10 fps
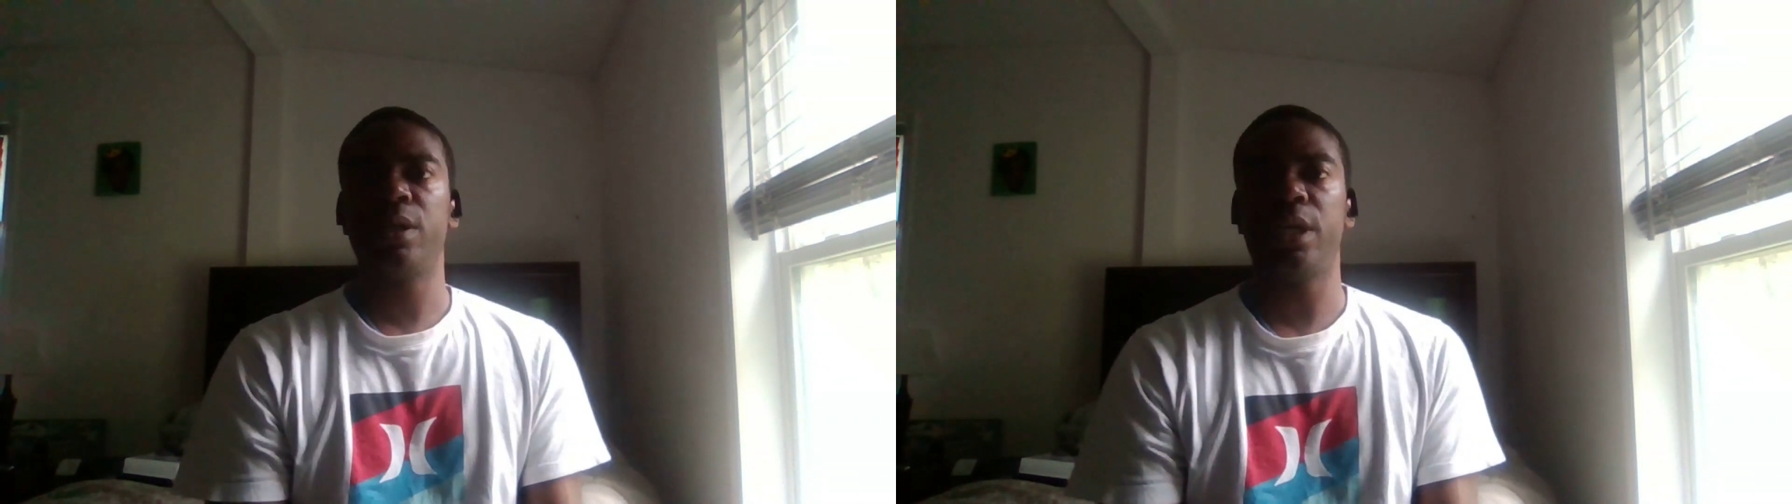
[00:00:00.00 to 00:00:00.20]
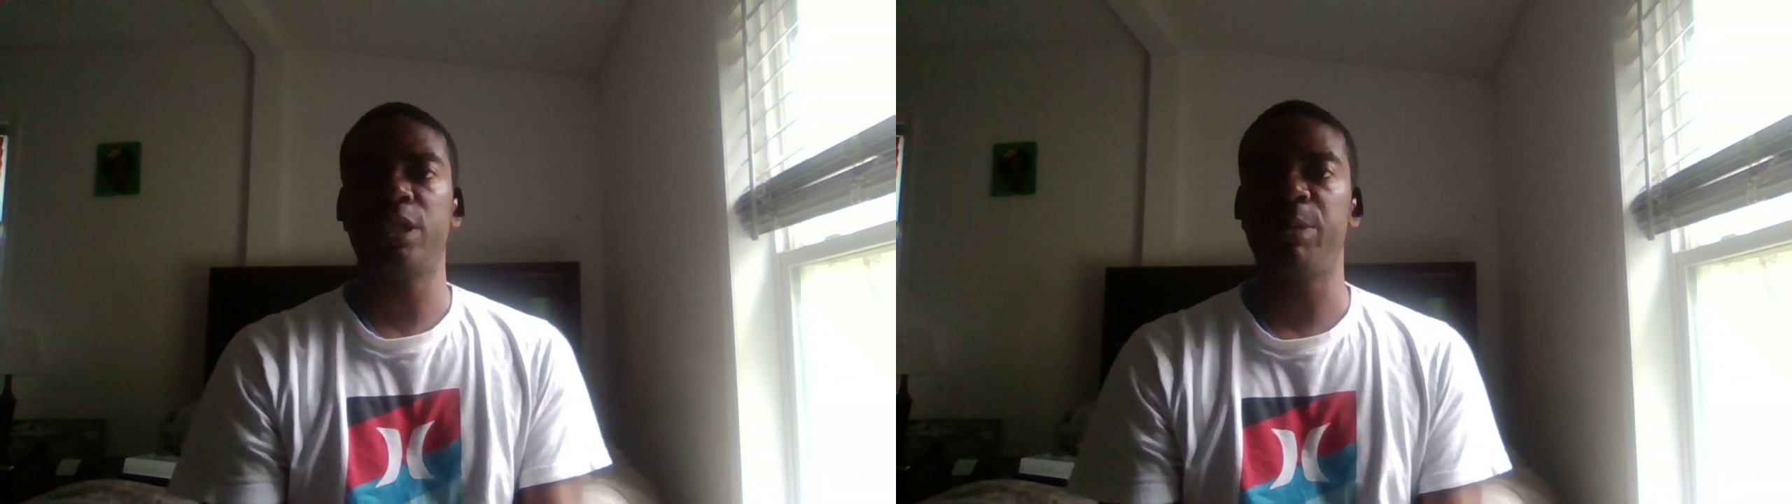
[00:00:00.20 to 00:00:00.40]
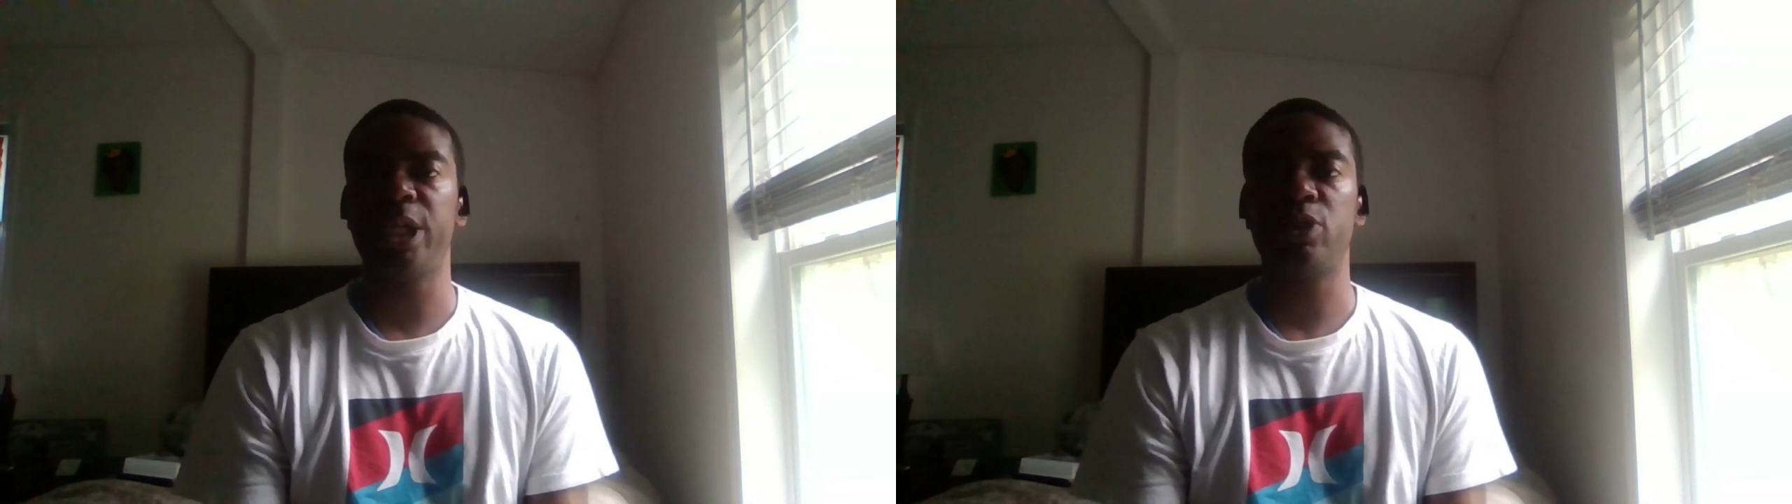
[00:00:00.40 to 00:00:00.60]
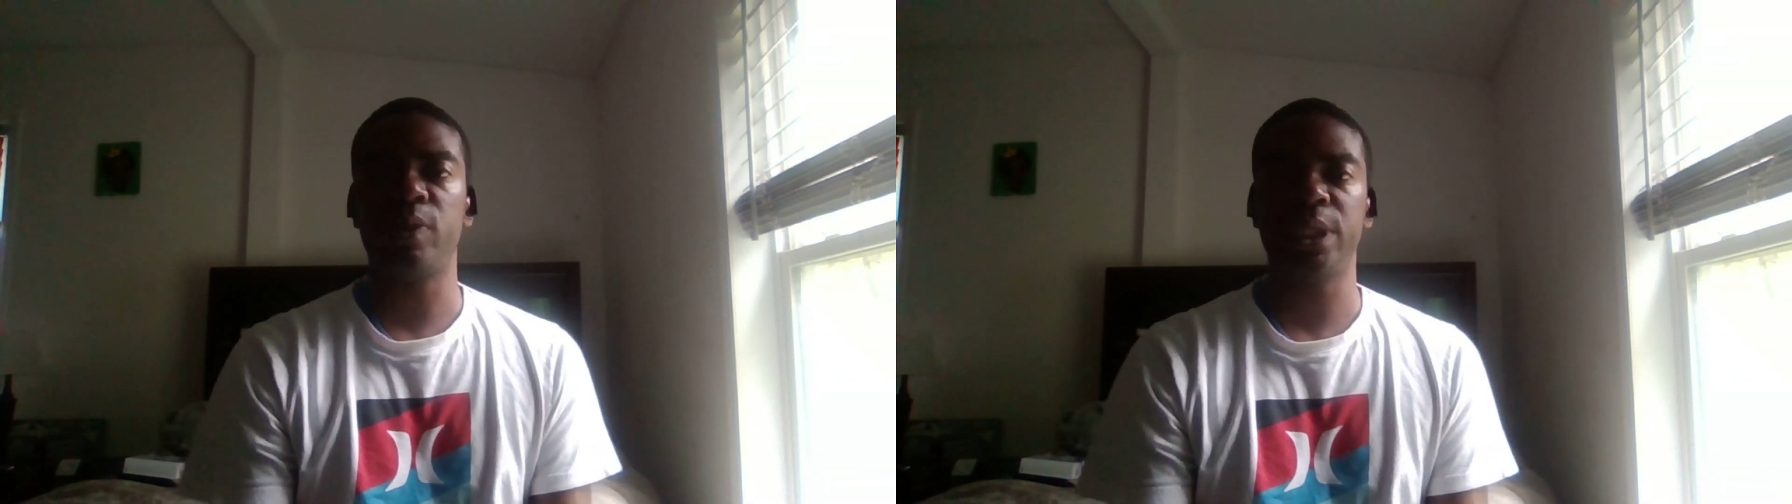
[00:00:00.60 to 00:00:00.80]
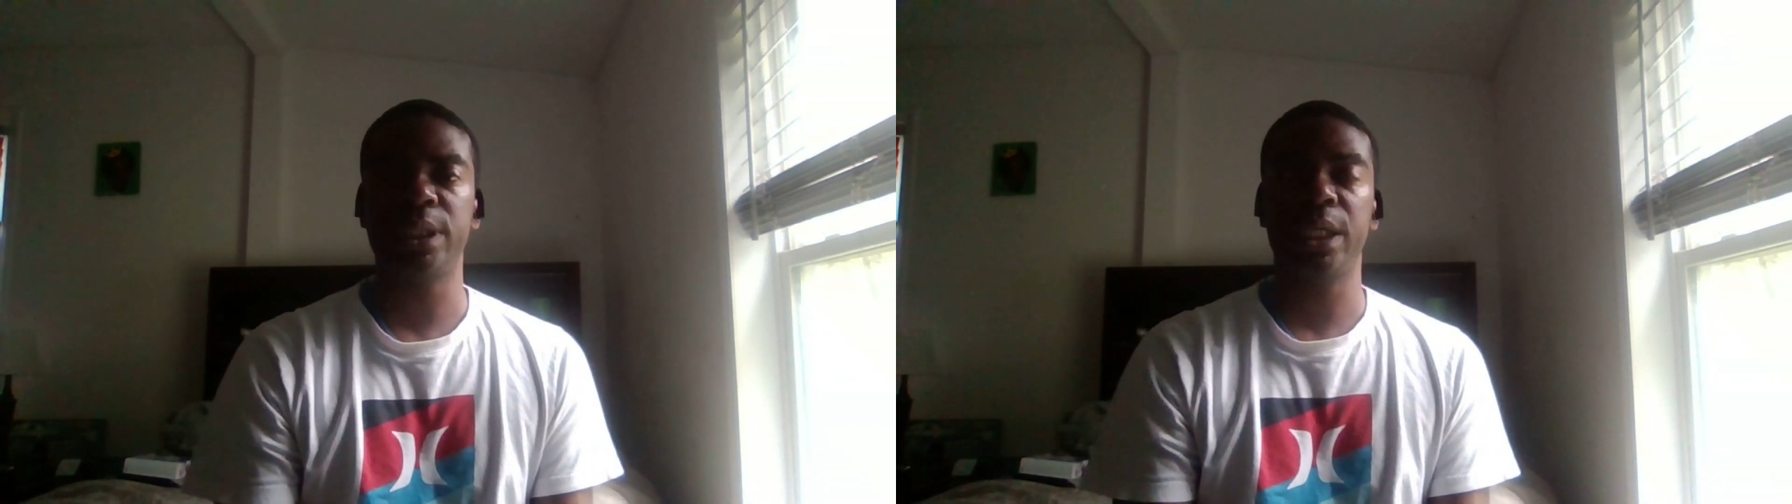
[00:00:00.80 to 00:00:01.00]
in the mid
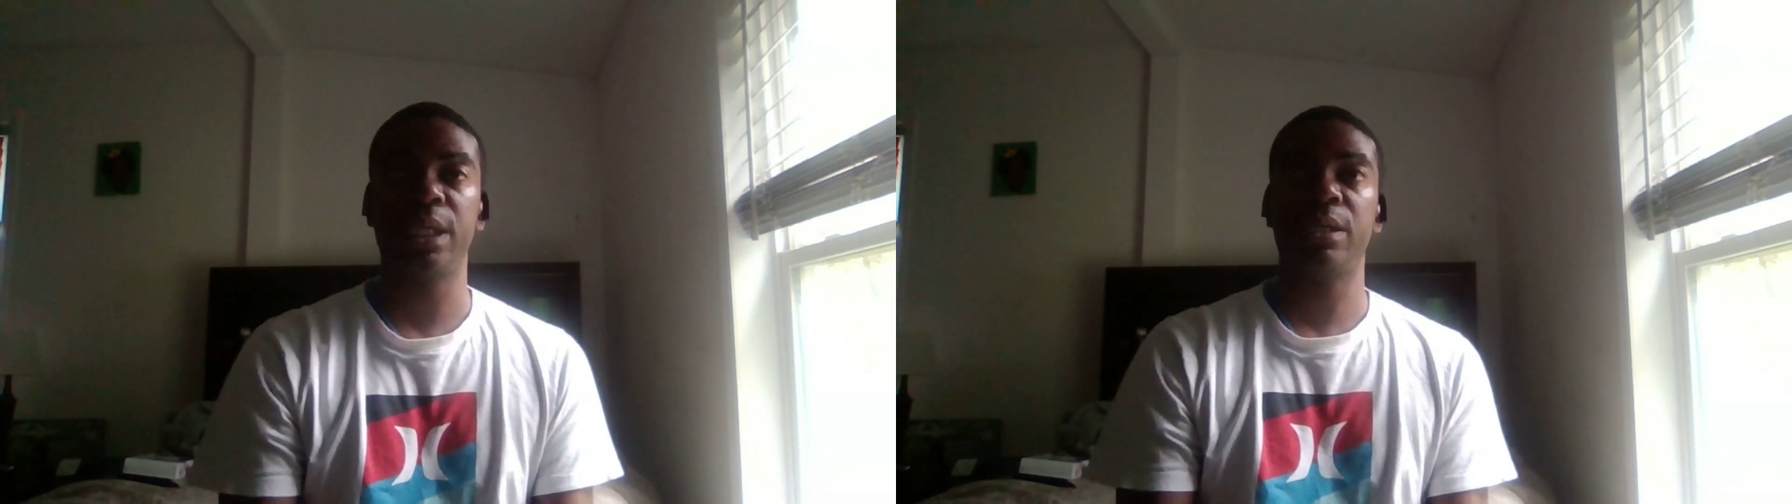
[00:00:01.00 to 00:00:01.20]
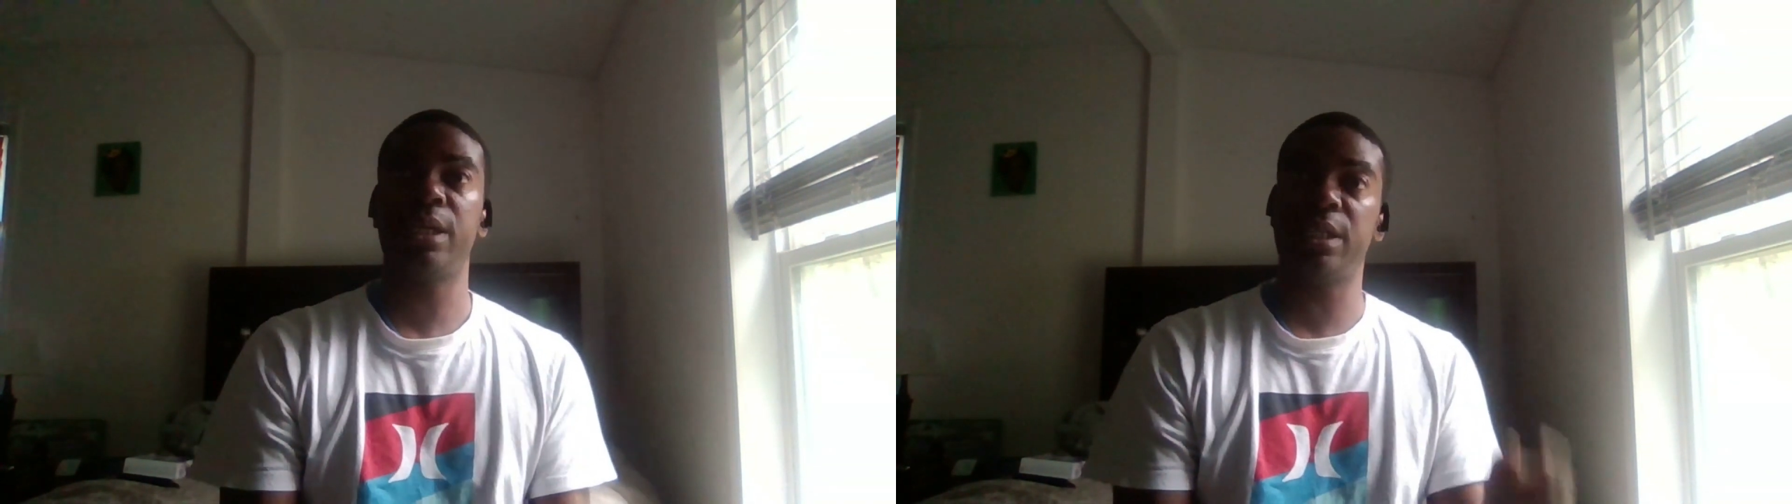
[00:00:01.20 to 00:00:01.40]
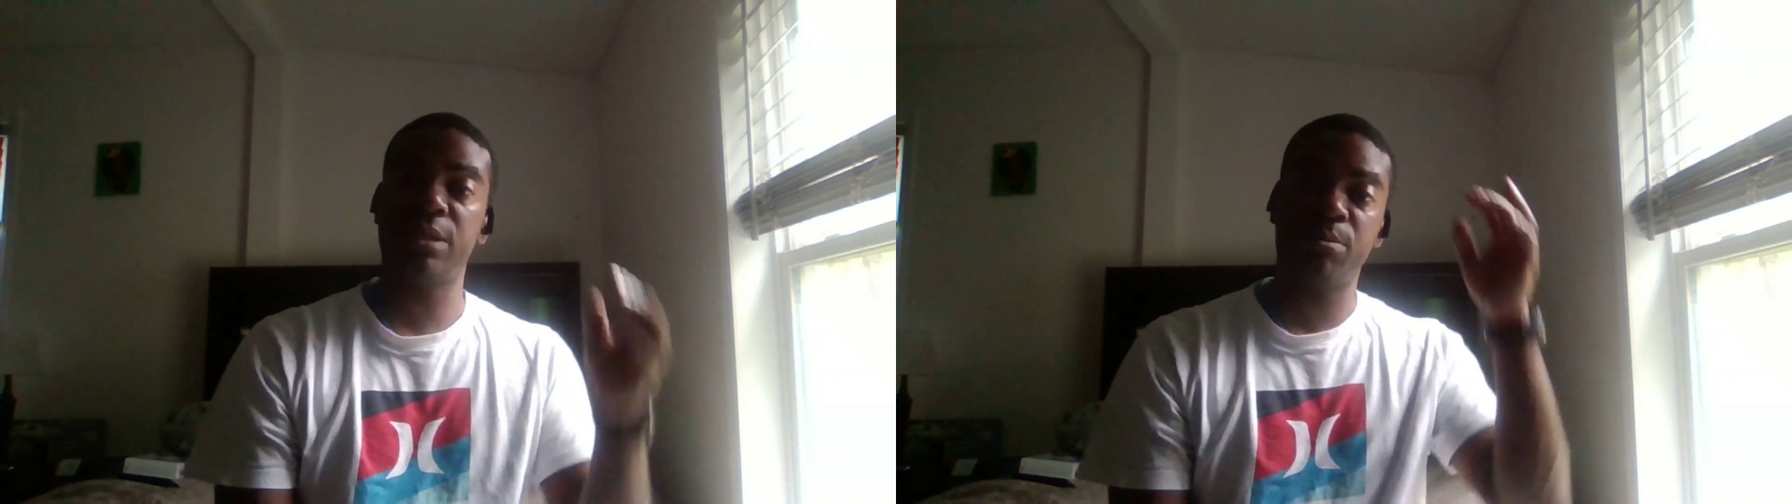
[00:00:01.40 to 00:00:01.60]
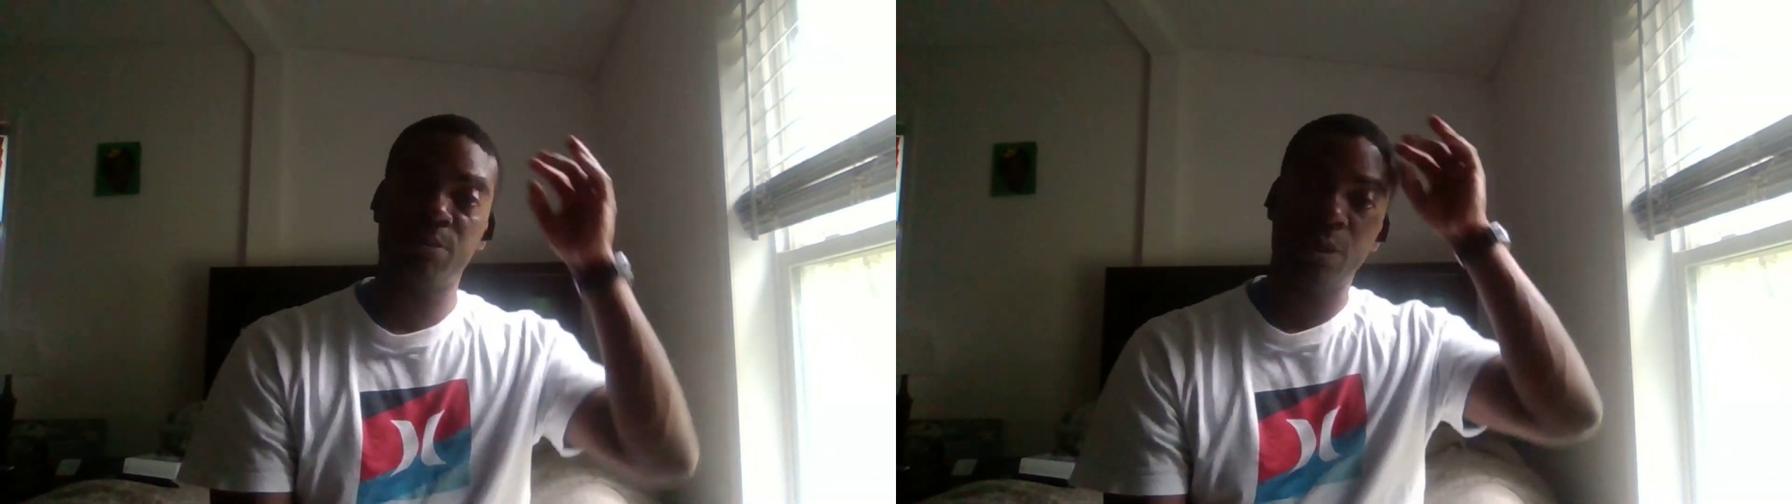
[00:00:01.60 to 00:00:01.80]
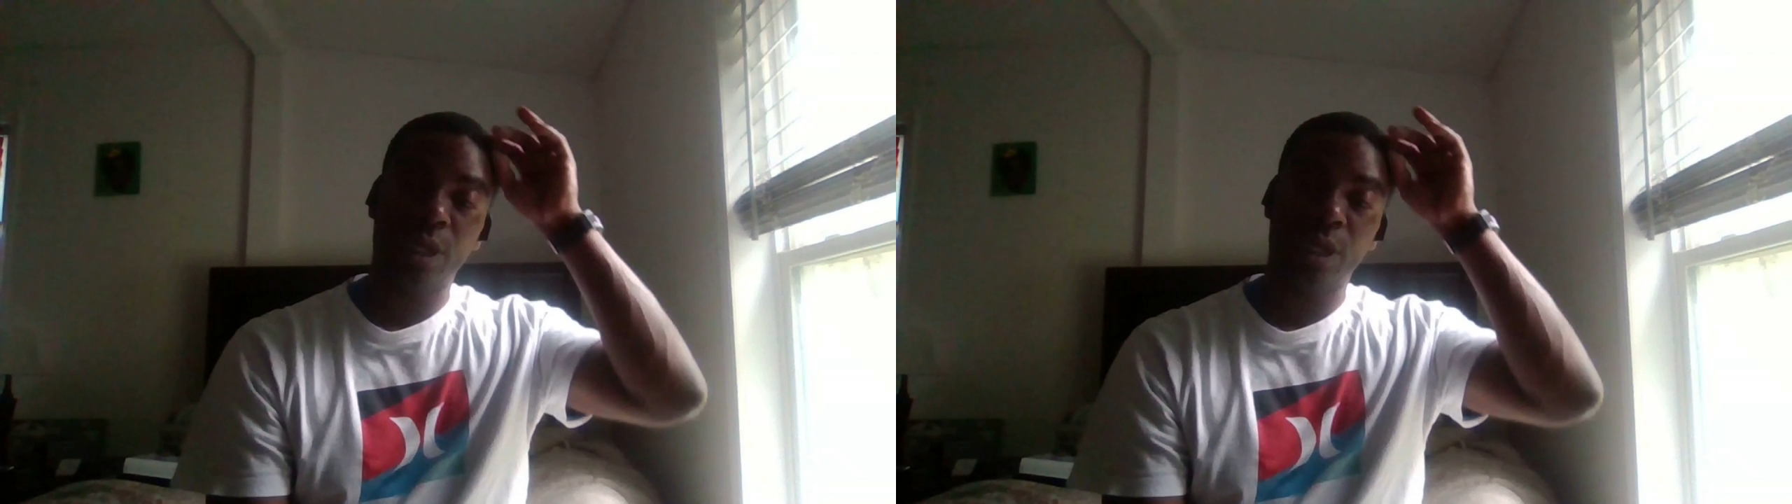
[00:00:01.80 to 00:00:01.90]
2010 in the